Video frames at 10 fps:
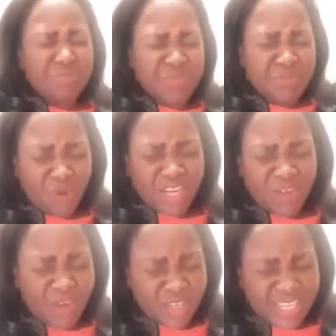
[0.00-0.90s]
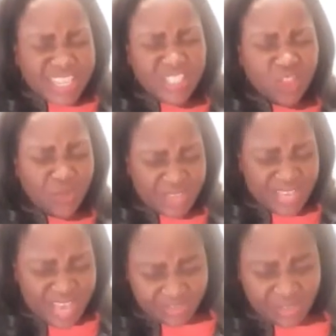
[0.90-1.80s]
before the foundations of
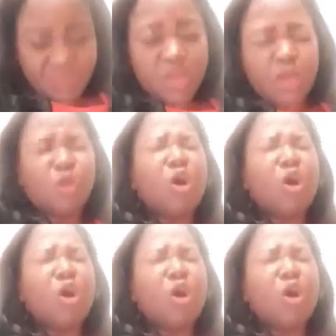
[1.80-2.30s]
the earth,